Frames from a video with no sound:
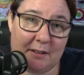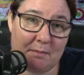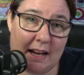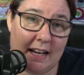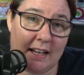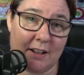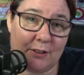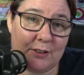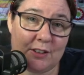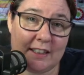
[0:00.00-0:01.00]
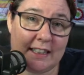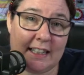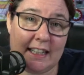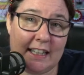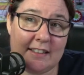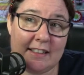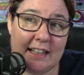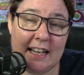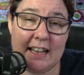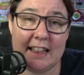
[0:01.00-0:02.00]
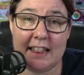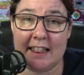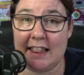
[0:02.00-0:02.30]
make an alternate kit in